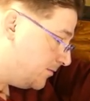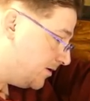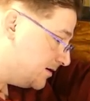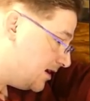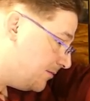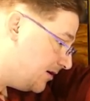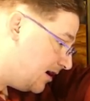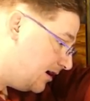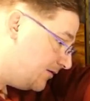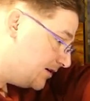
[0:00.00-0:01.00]
Because I'm
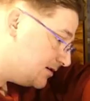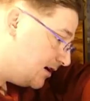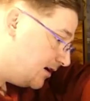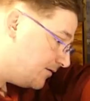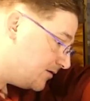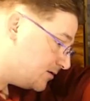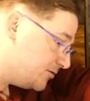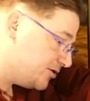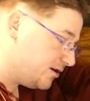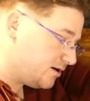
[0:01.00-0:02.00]
kind of excited for this
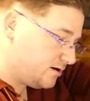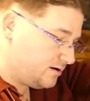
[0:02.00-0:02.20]
machine.